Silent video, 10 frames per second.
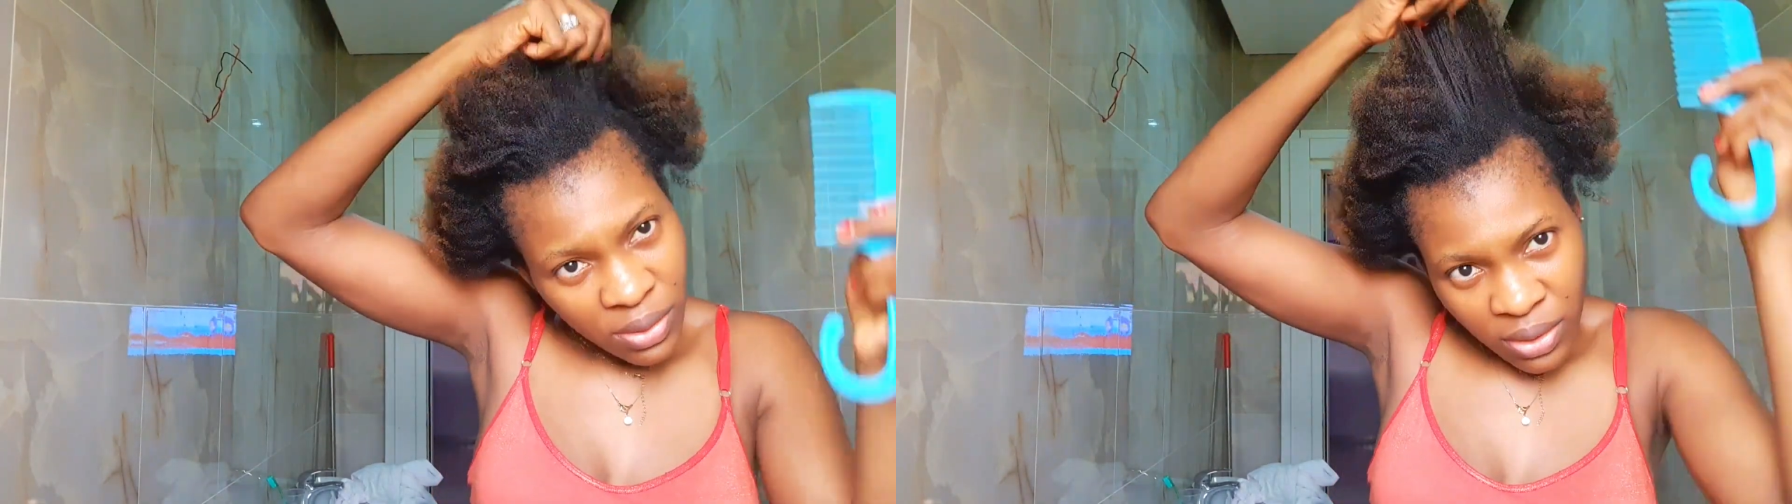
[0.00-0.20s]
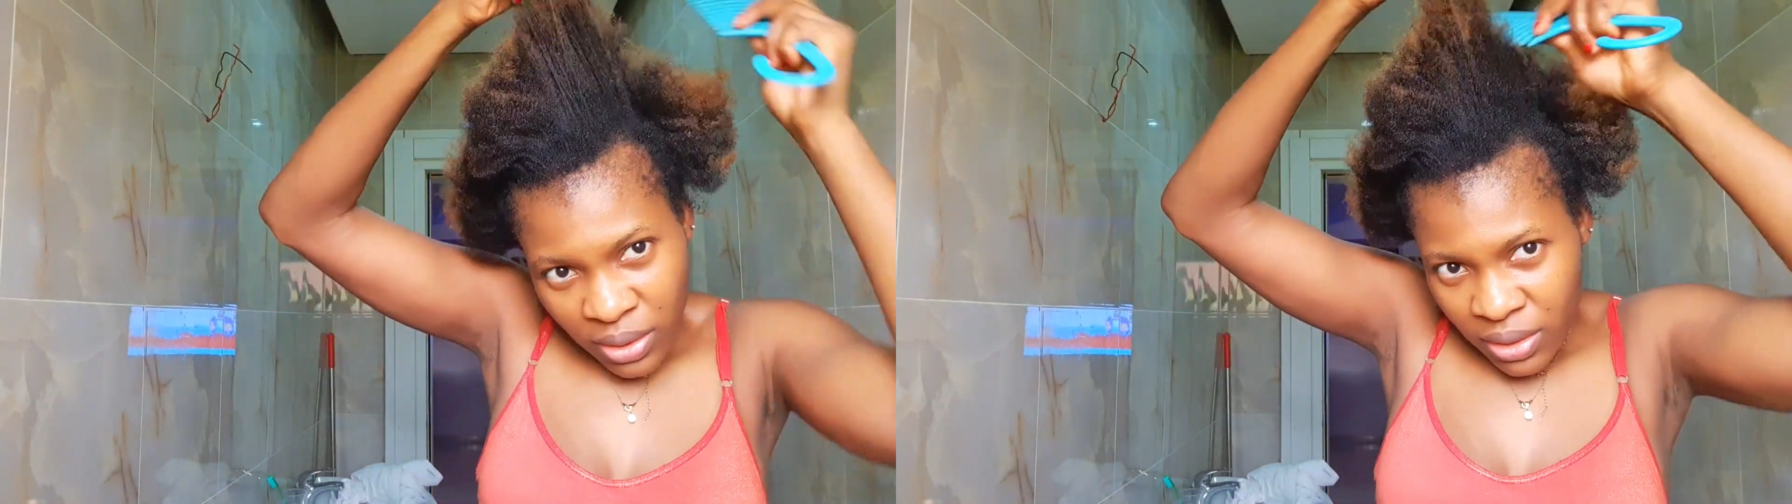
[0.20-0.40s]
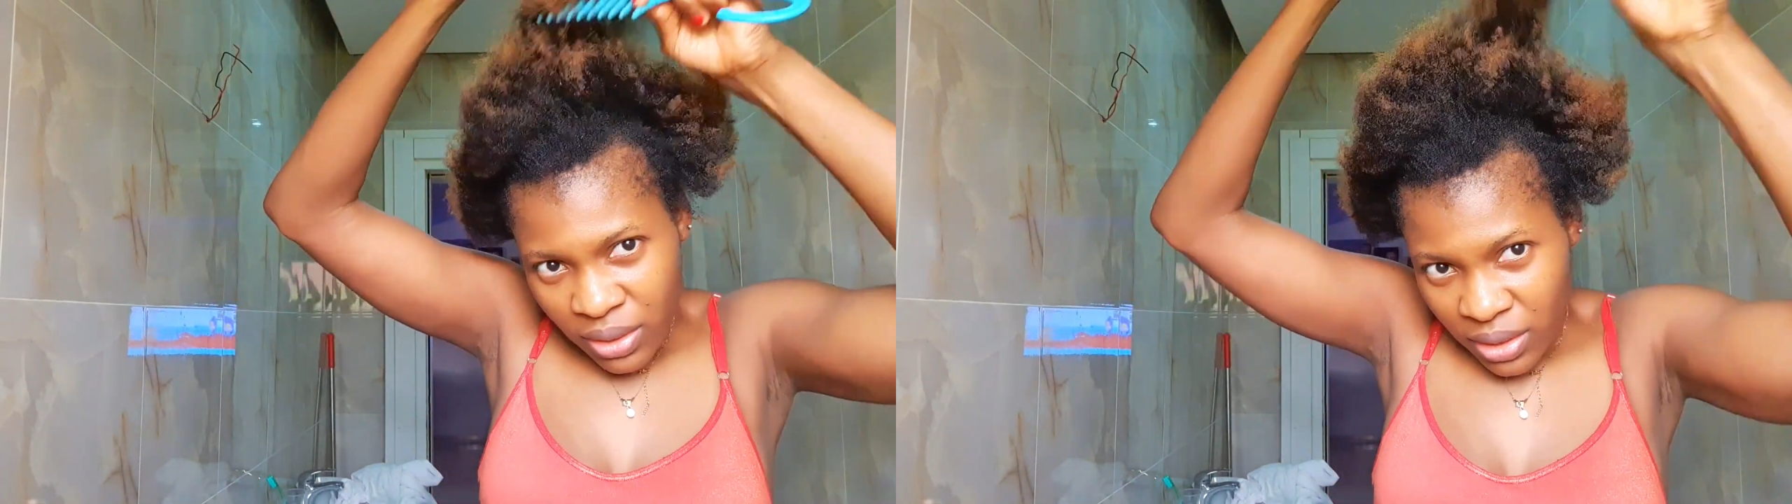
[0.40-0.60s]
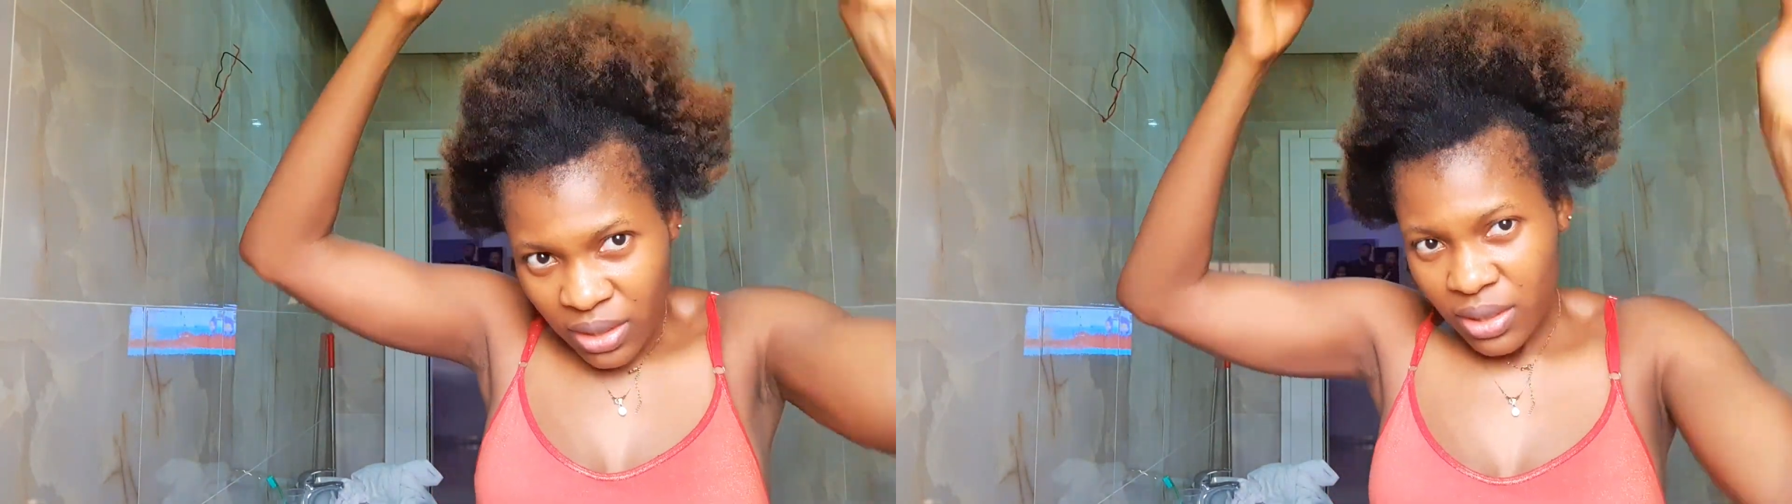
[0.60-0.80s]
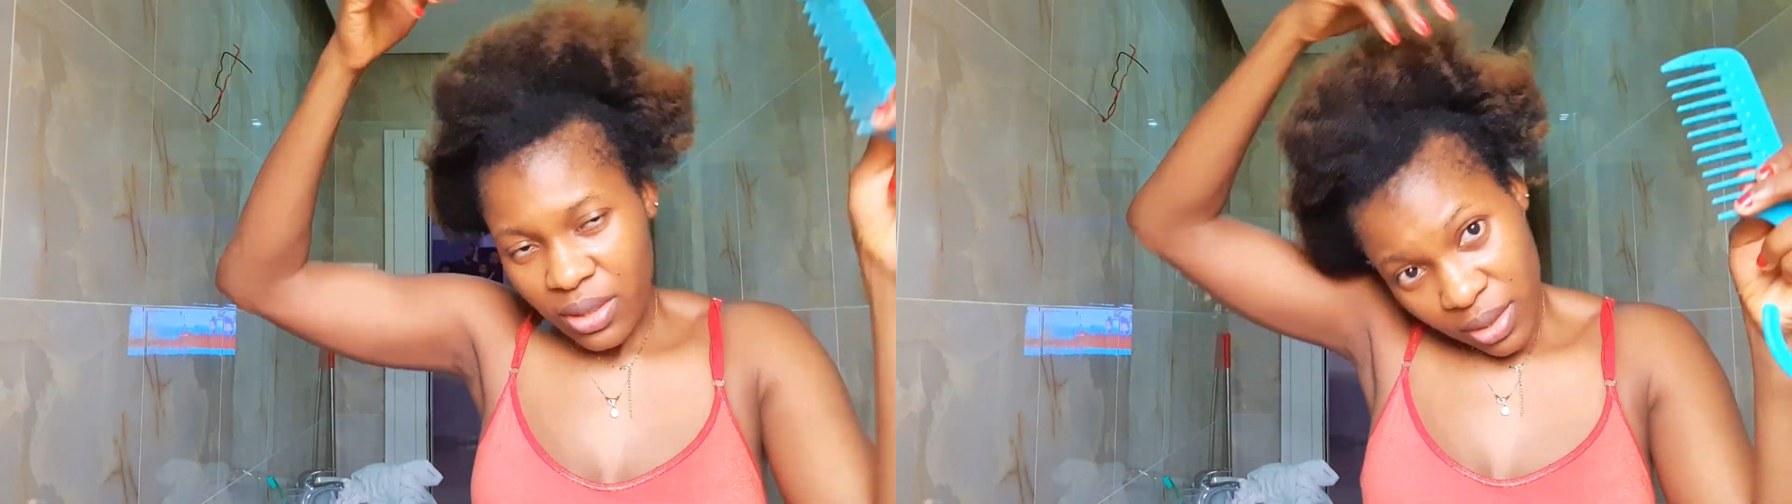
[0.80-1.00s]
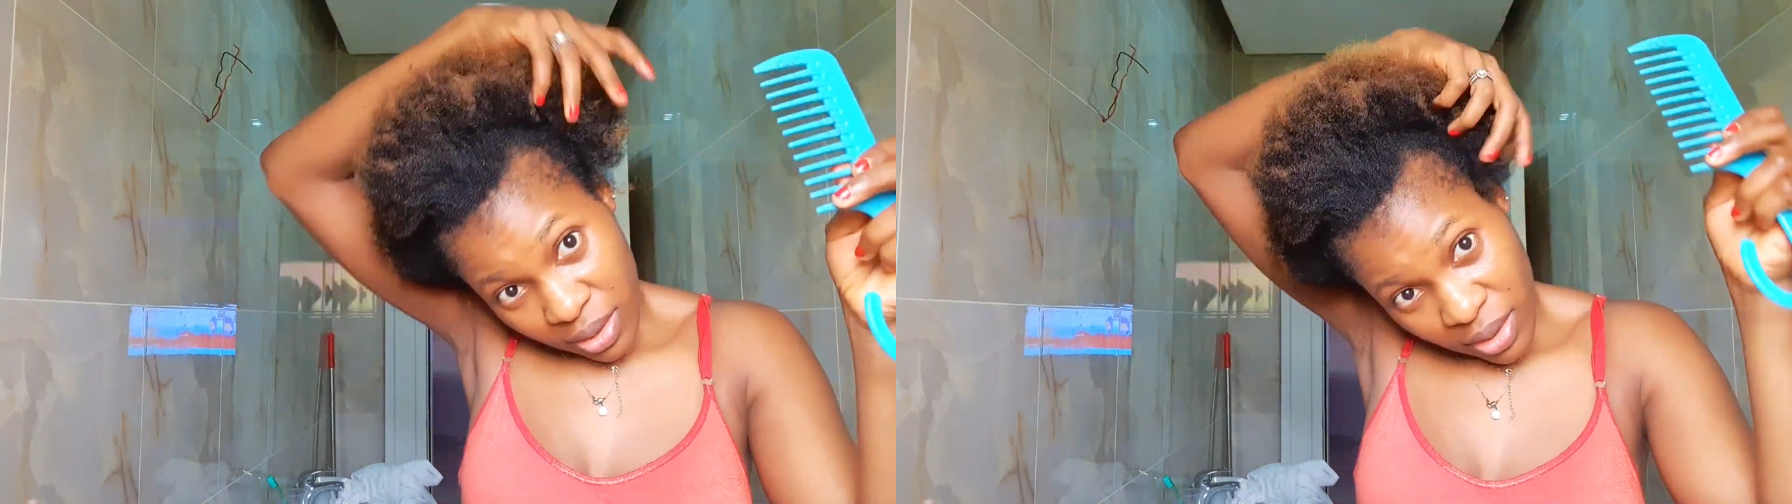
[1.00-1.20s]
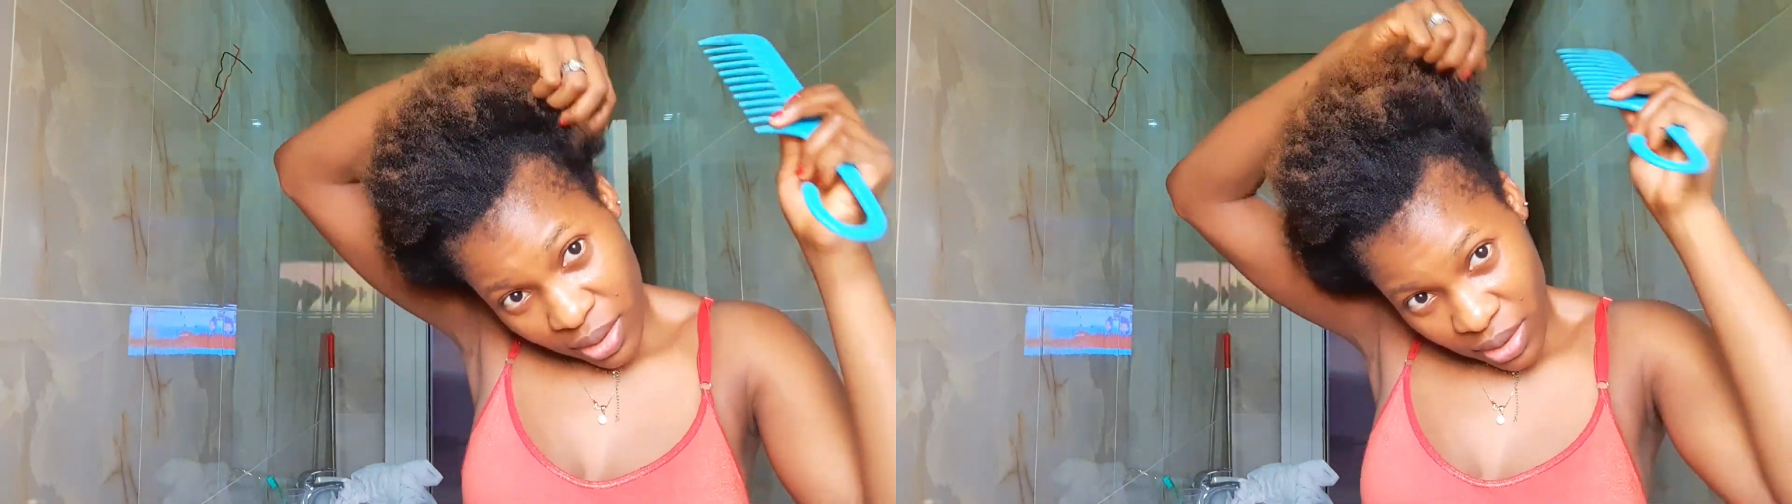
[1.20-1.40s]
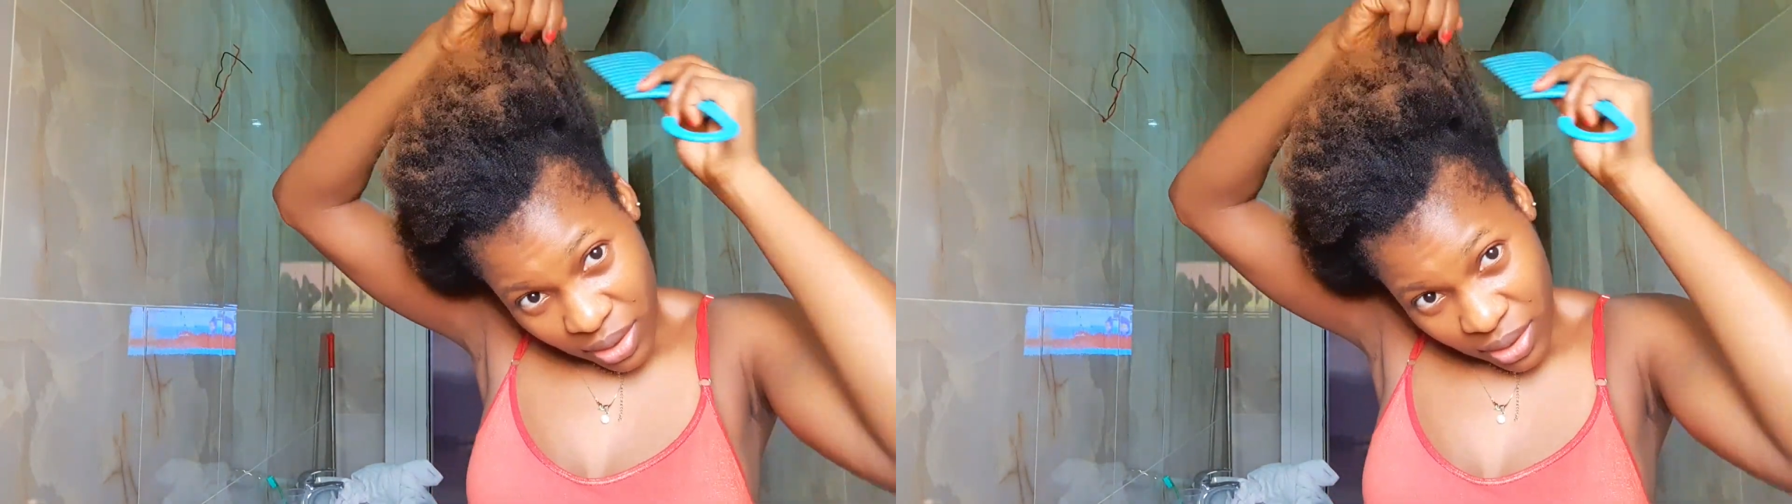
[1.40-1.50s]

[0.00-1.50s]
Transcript: is unbearable.